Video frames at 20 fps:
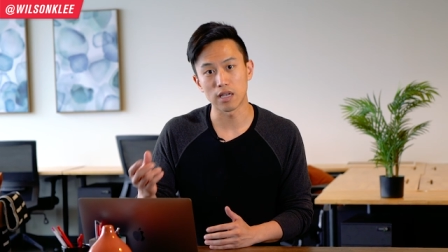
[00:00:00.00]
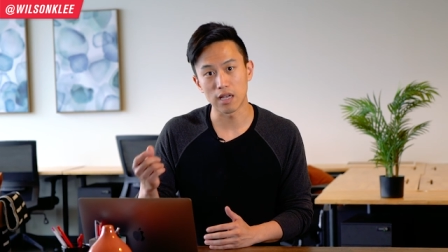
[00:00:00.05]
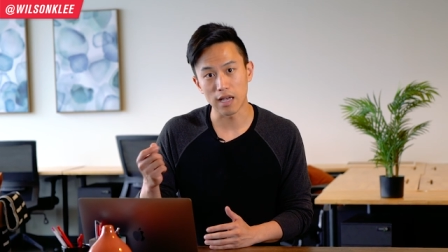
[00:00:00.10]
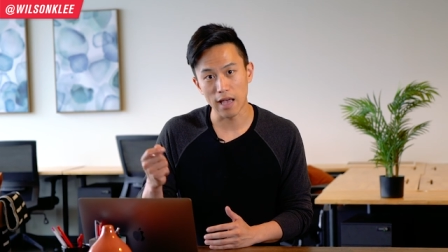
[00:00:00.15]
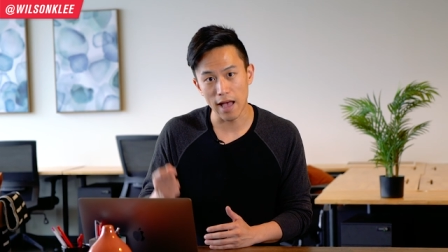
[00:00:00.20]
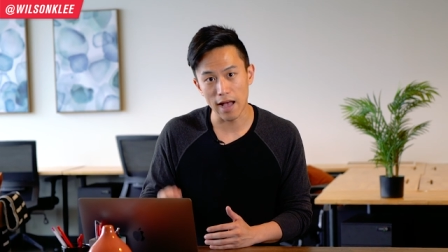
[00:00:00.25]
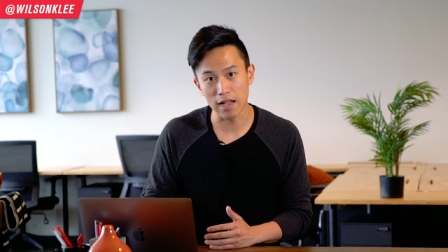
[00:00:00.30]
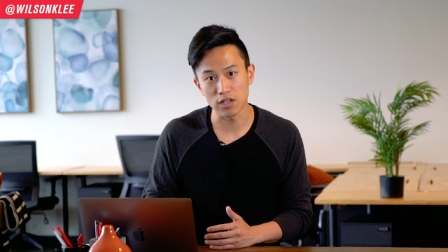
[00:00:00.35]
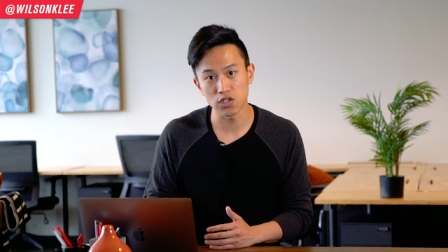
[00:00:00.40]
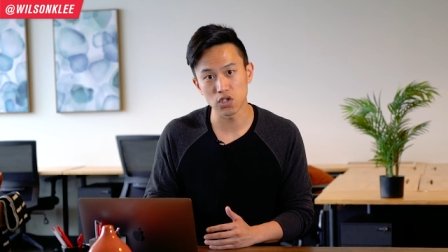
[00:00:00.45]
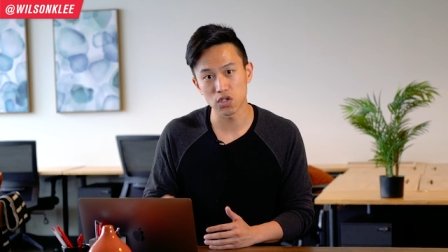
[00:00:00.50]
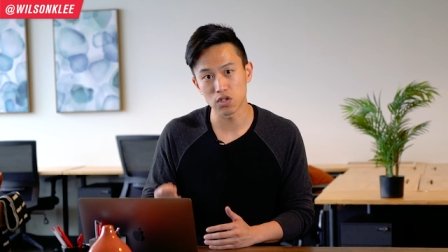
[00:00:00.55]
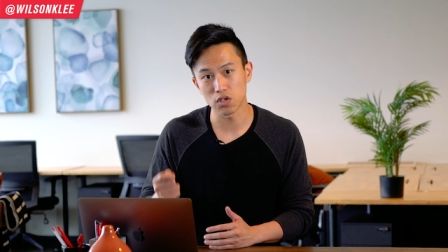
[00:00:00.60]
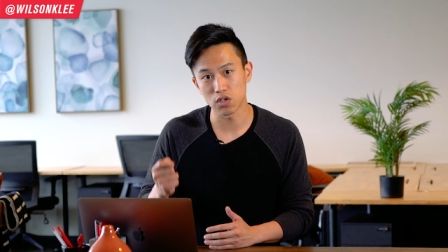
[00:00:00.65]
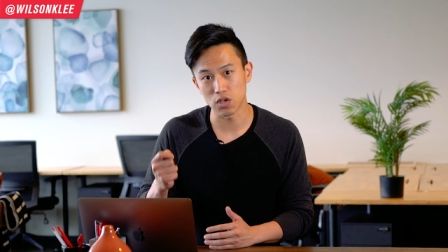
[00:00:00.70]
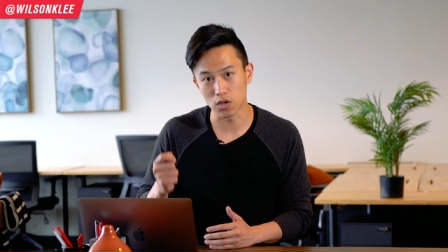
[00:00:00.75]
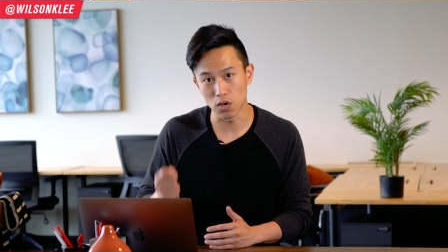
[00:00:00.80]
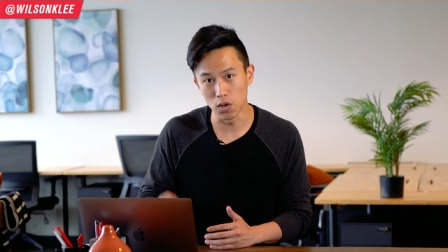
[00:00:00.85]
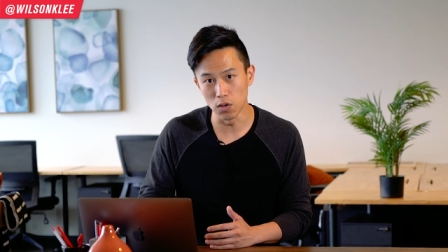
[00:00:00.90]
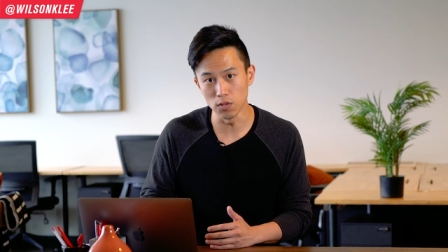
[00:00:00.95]
catch
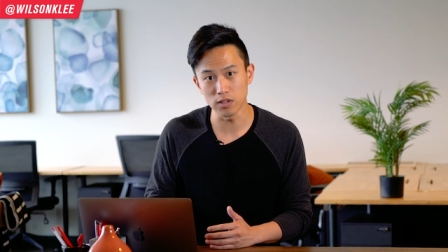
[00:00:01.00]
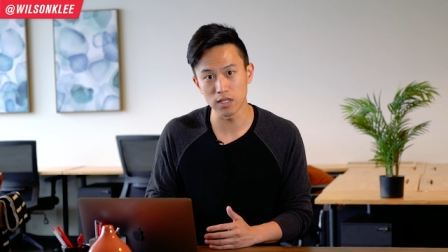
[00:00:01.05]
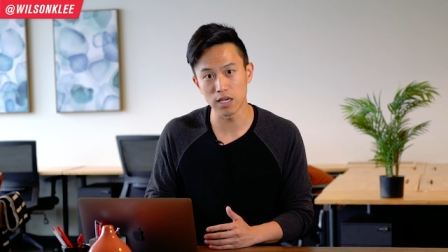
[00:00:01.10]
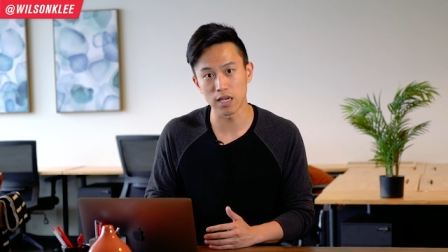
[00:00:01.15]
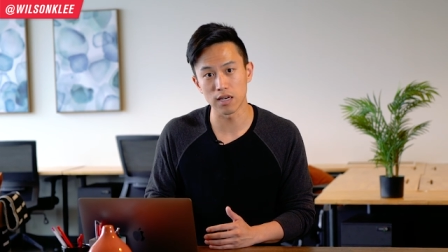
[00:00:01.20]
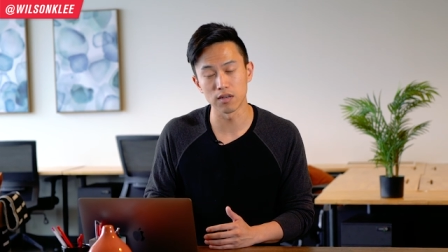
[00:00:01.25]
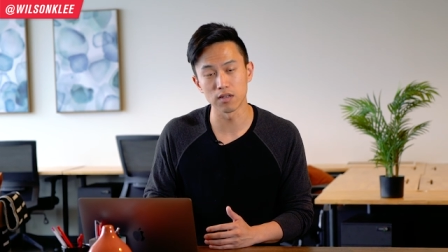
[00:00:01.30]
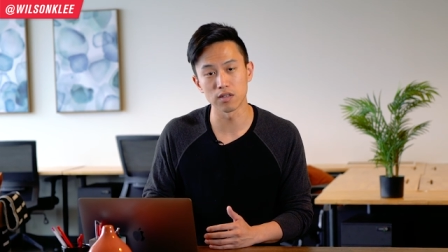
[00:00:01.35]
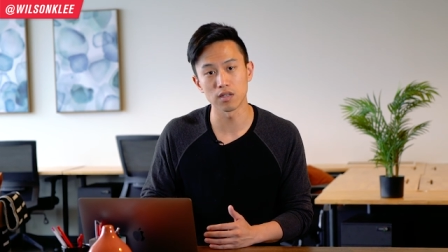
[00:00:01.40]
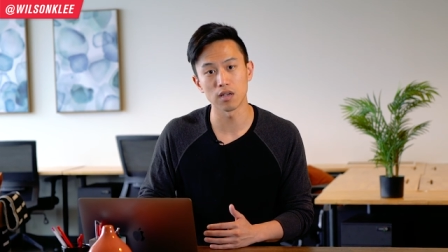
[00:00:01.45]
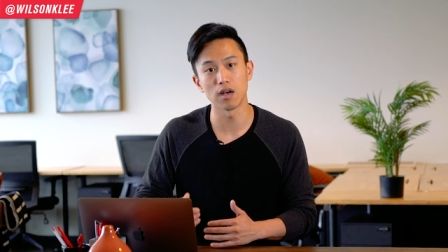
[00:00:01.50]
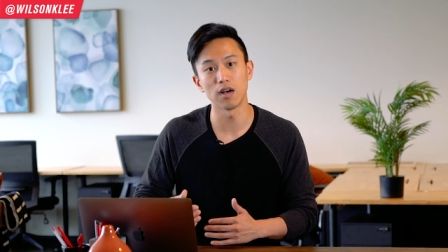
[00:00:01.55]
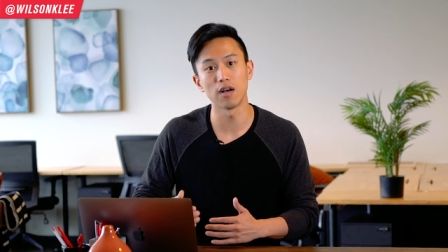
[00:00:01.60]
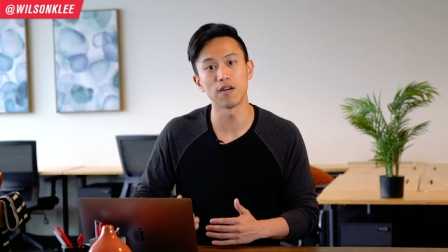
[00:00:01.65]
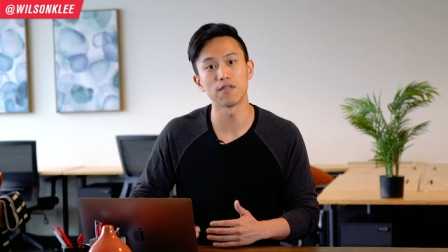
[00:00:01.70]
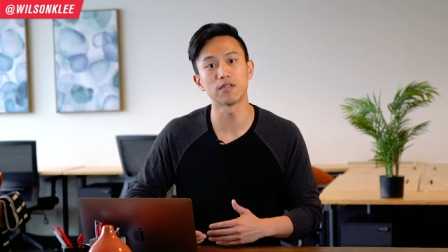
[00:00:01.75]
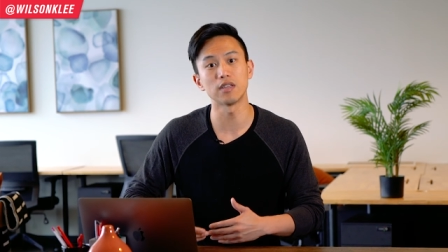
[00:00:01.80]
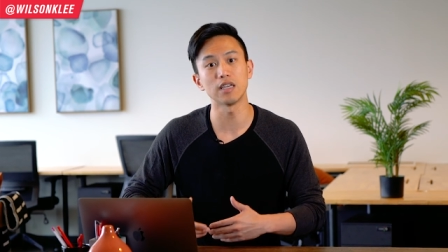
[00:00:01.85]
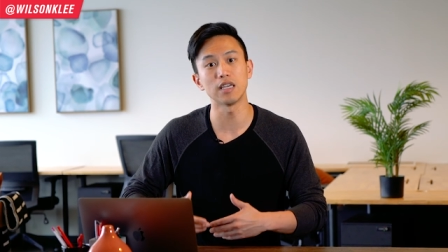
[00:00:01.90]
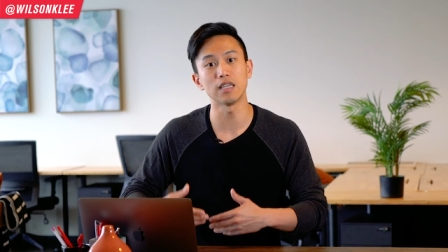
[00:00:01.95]
the coattails
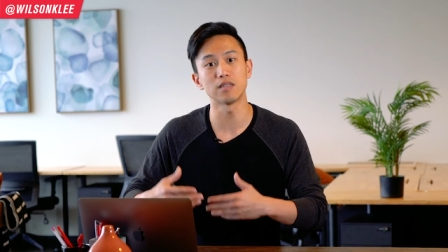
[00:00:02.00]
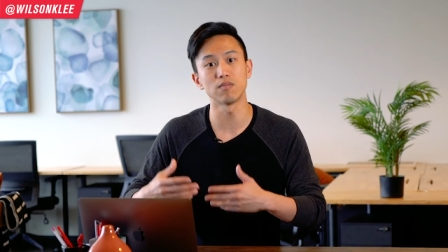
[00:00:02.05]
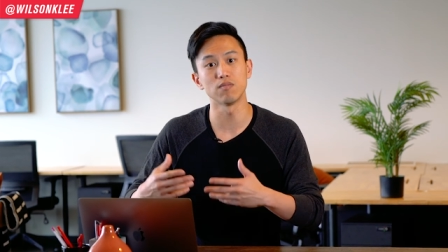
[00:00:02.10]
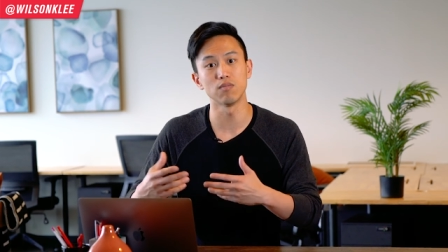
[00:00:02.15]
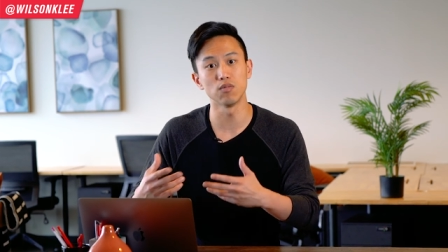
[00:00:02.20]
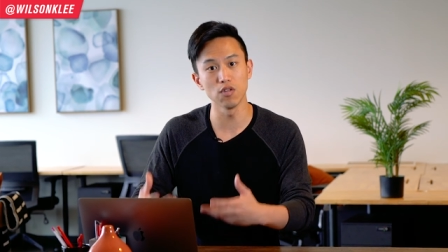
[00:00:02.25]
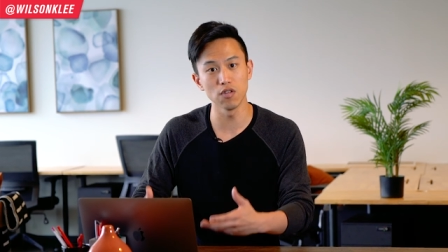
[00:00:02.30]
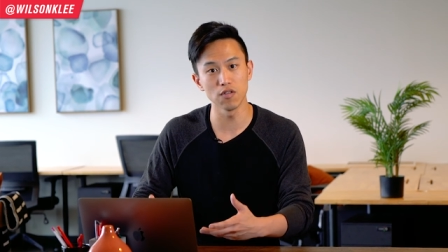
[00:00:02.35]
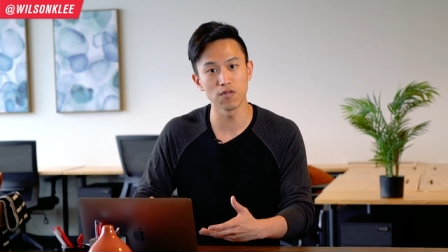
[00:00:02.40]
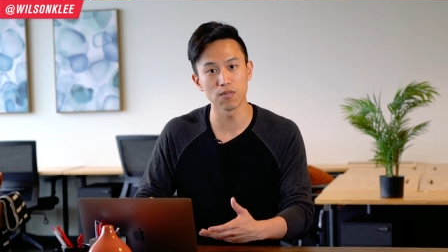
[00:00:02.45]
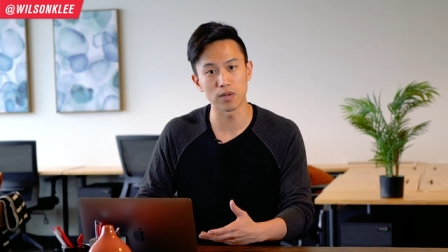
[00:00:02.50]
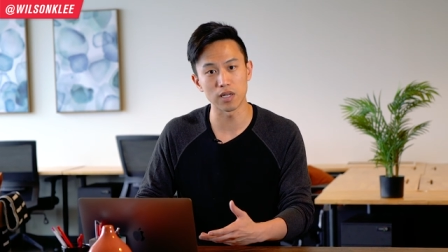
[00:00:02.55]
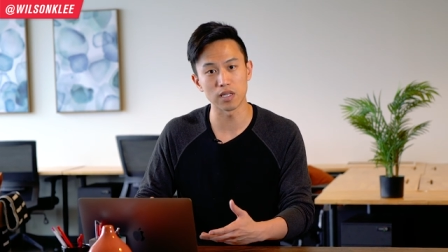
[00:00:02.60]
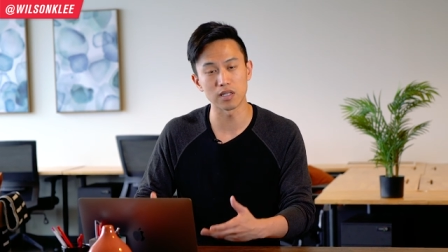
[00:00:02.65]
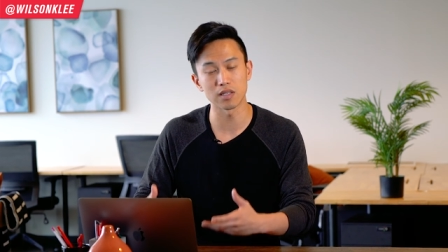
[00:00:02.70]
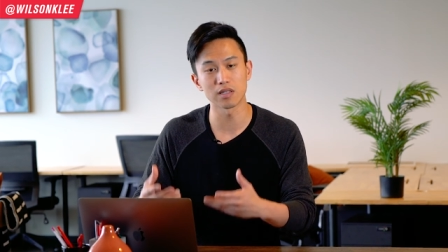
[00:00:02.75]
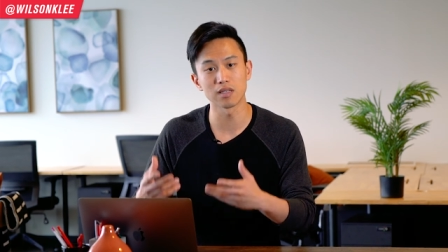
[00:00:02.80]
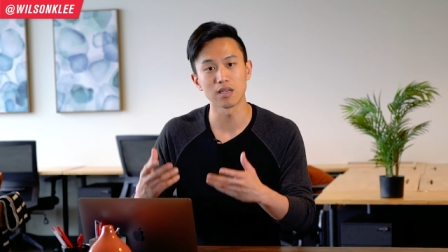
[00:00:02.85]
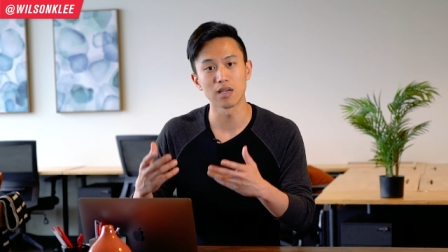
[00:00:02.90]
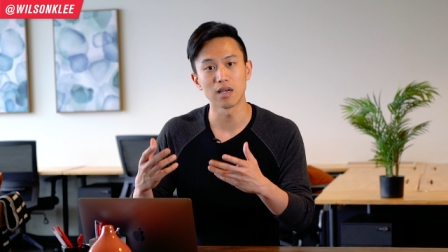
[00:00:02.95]
of these
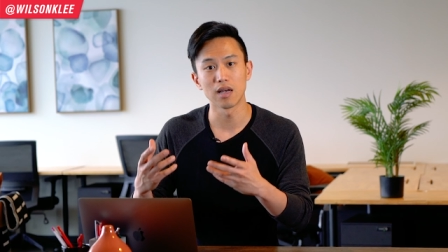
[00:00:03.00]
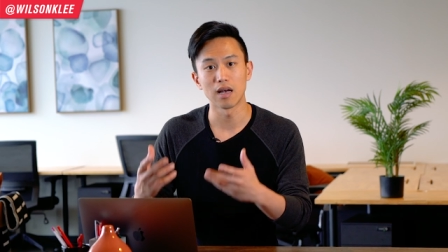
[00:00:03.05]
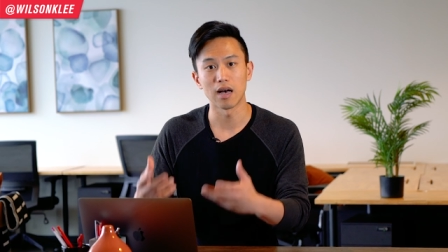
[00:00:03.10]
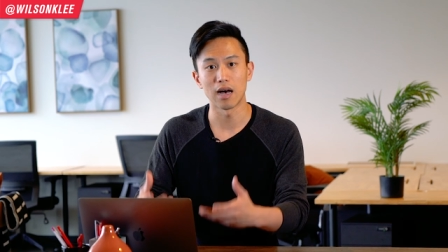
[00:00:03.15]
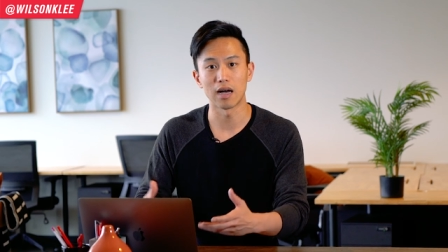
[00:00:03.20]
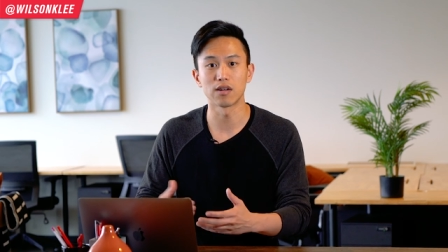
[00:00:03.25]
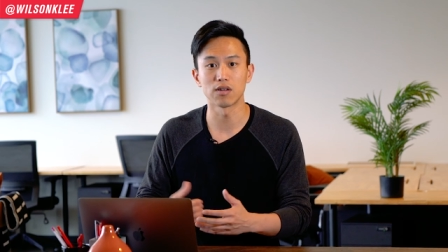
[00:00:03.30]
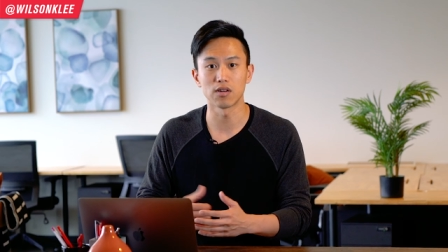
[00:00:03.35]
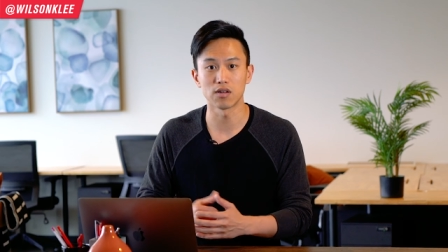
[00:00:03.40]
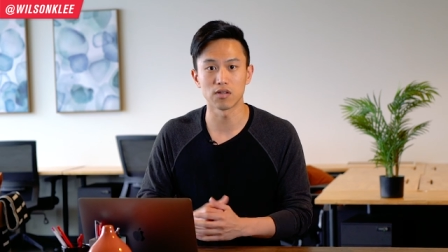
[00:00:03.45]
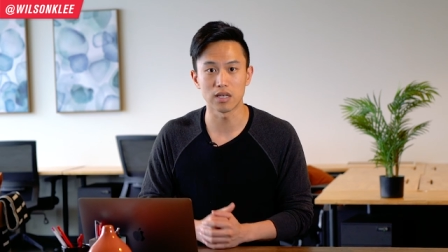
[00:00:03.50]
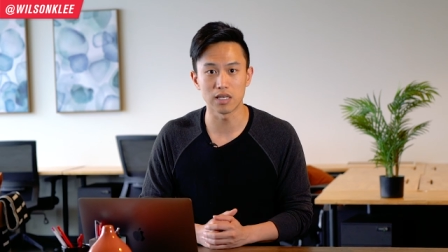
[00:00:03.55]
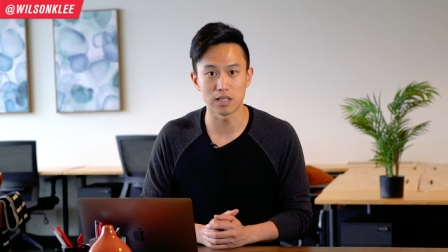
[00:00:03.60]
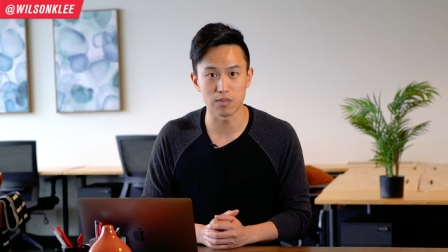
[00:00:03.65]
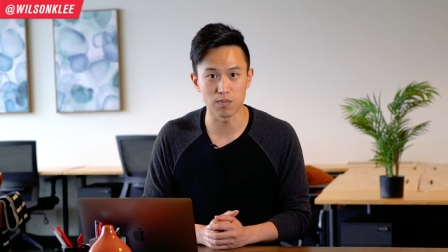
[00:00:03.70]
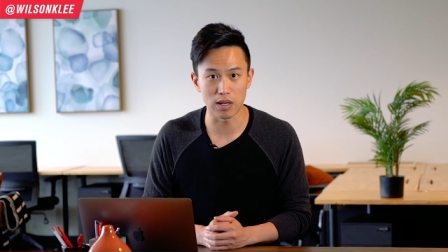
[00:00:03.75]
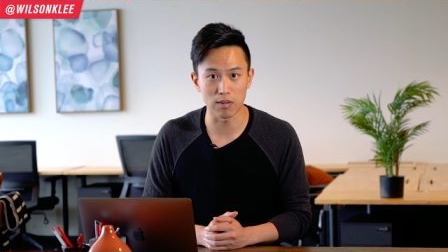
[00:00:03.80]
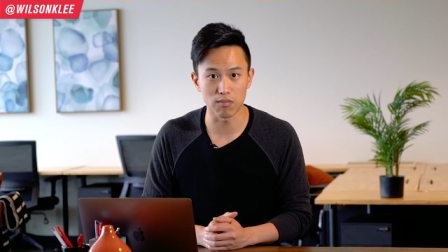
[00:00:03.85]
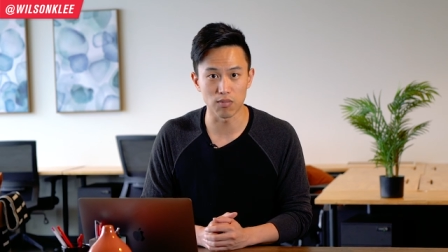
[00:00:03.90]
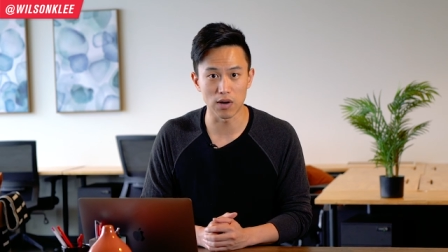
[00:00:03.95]
movements under these
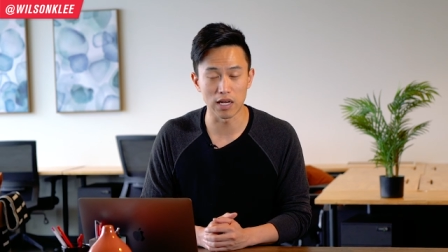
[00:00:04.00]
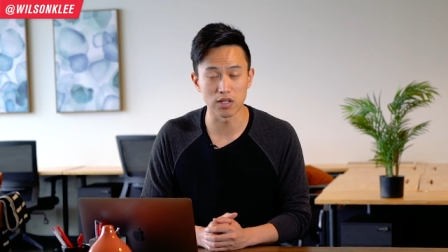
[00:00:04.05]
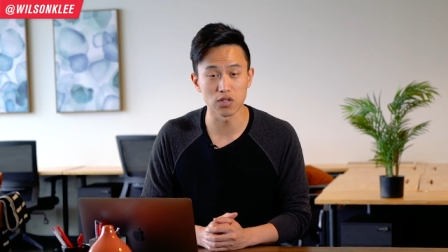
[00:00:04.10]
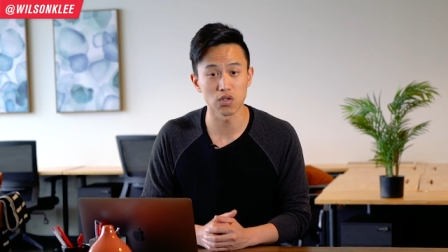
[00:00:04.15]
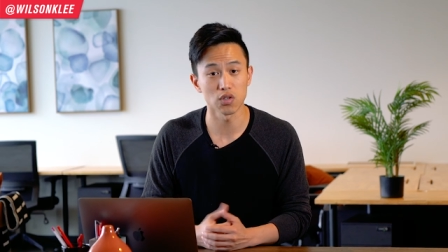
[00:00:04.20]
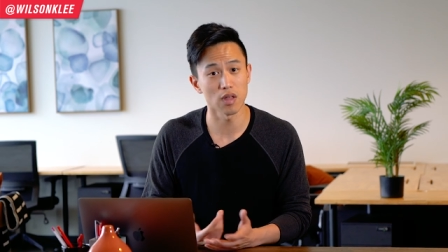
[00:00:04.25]
big brands,